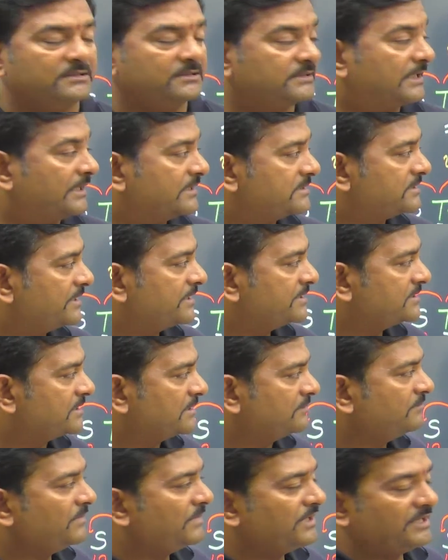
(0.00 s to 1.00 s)
That is the
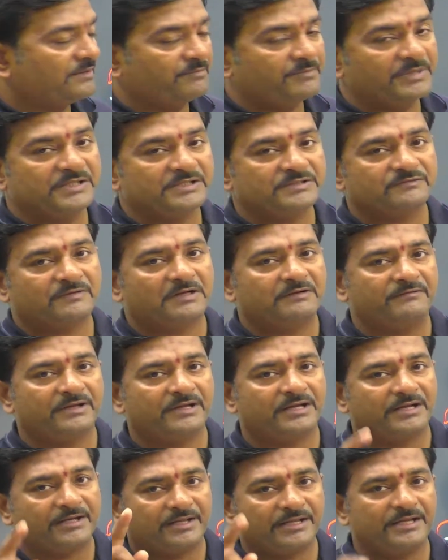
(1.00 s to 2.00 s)
reason M means what we
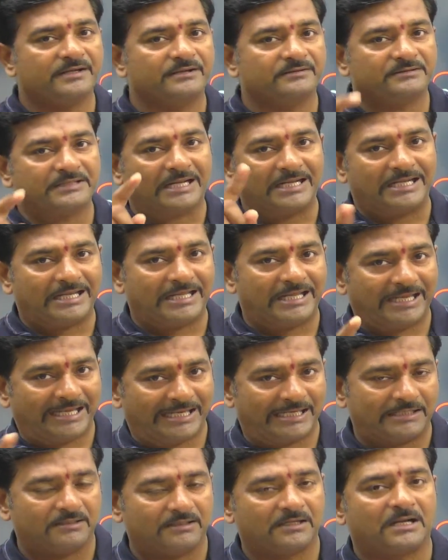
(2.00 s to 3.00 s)
can take
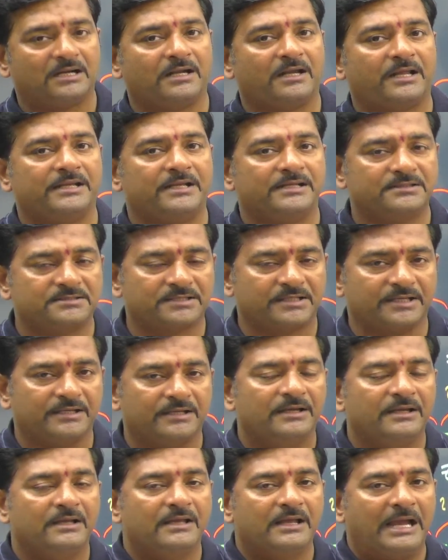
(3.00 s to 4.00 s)
13 containing
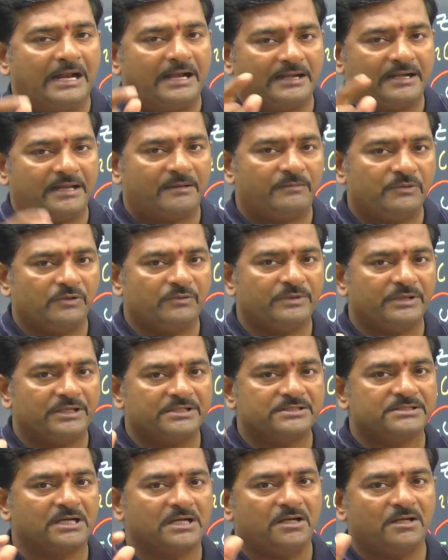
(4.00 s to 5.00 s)
3 and W
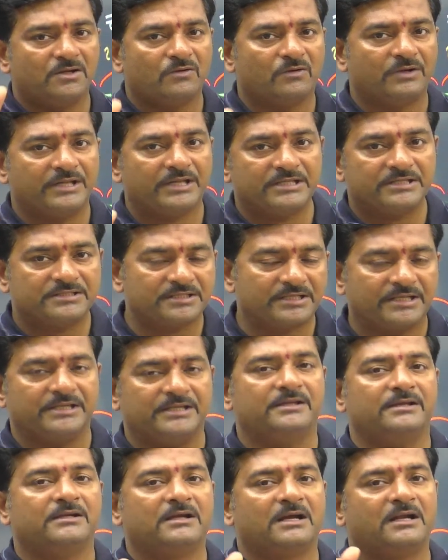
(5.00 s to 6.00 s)
means
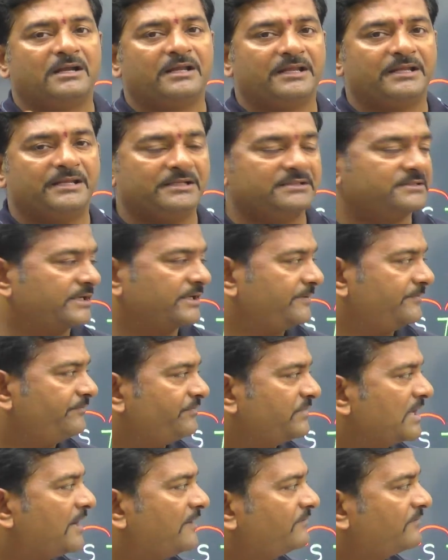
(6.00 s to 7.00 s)
23 containing 3.
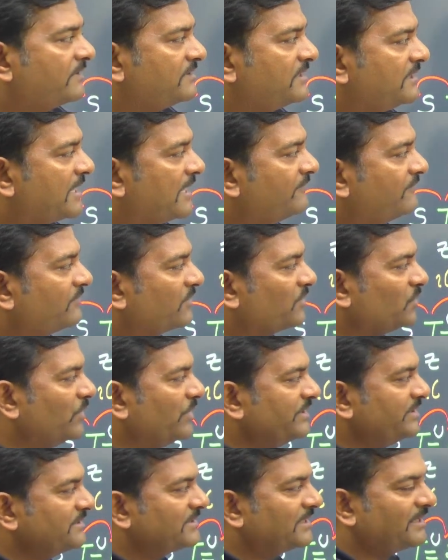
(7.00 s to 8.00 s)
After that, after
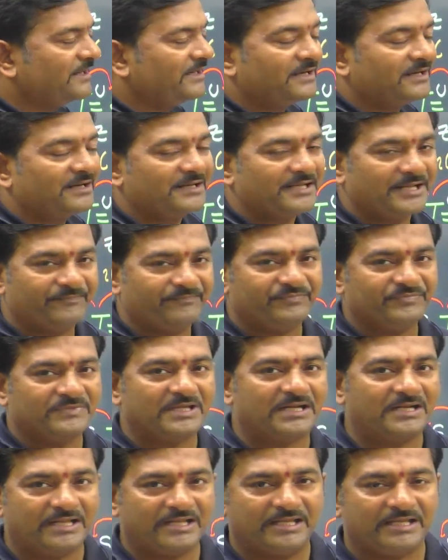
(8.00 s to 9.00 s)
knowing that letter M
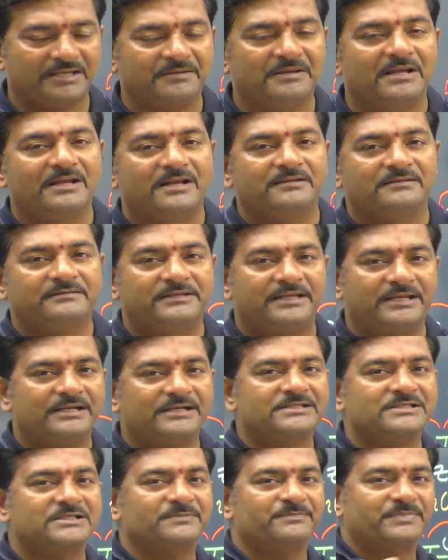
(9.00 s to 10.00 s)
13, then
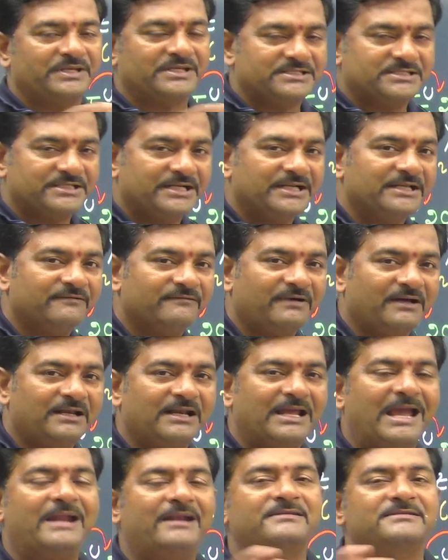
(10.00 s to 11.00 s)
it's preceding
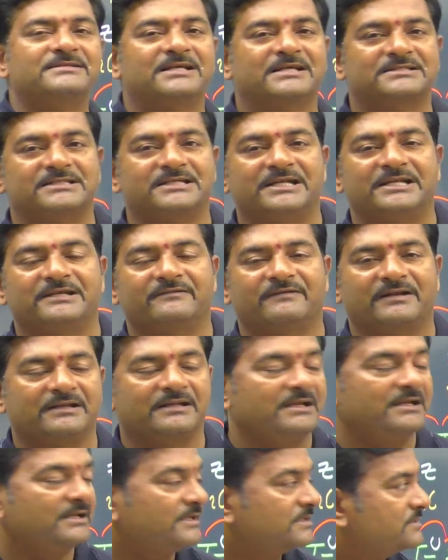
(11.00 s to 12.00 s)
one and succeeding one.